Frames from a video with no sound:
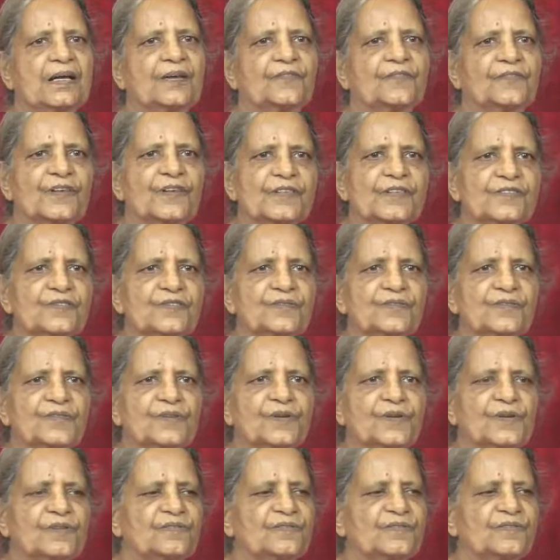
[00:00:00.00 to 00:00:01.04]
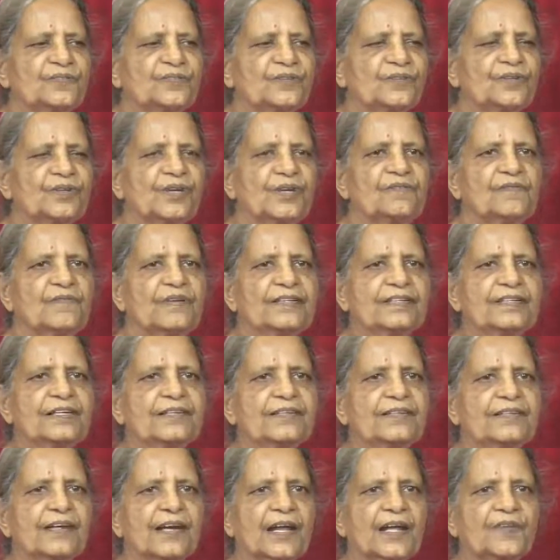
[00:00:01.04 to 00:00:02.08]
First of all, you should give little
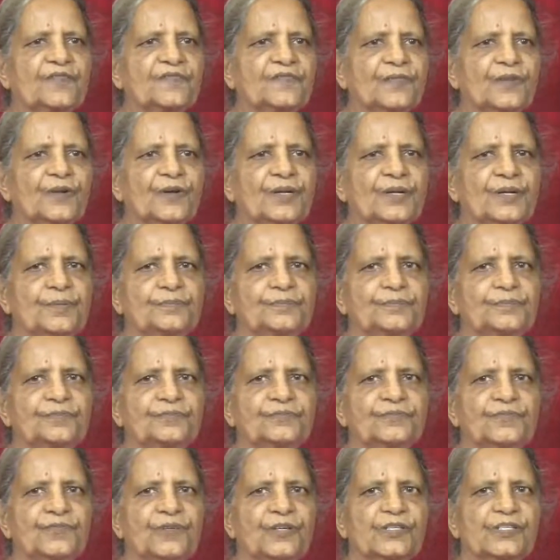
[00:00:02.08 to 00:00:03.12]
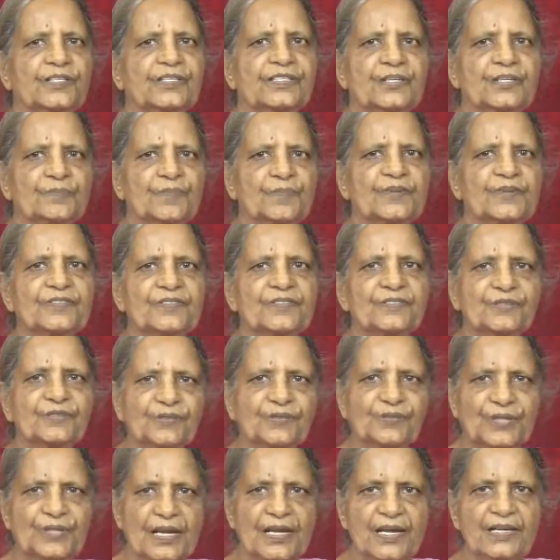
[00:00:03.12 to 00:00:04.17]
time for him, for the other person
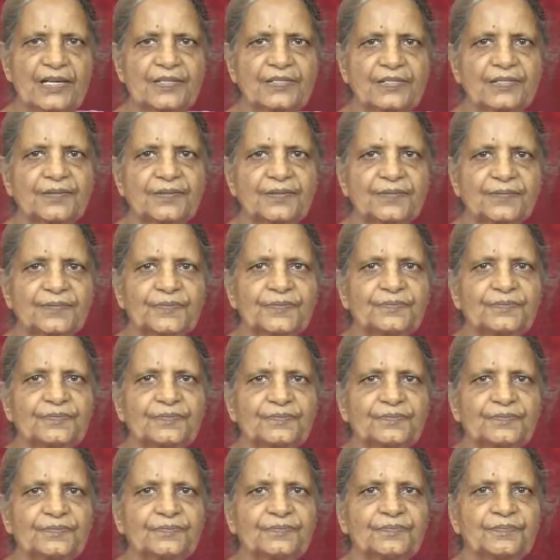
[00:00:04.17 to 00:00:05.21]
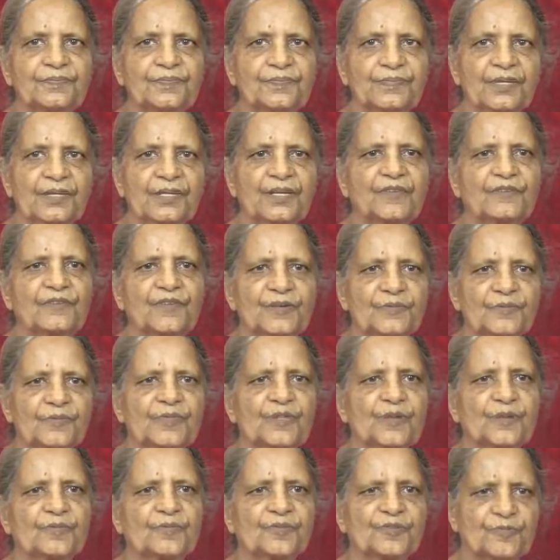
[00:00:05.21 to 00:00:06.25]
to think give him
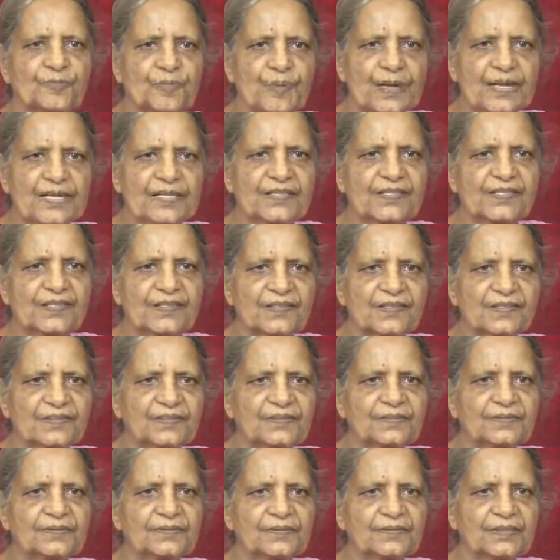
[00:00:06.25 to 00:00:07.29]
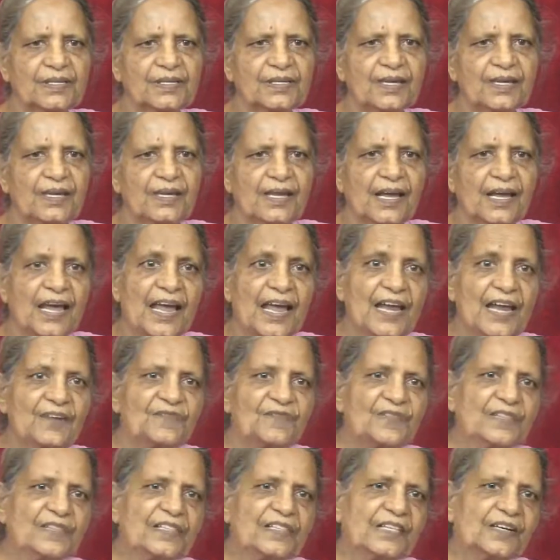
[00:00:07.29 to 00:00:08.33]
some space
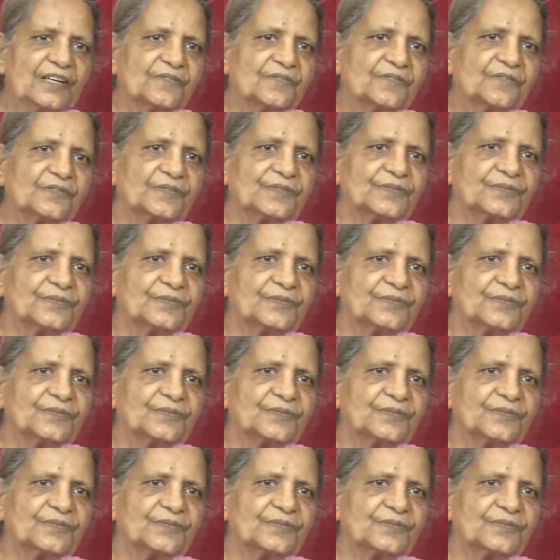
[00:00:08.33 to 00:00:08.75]
and with love.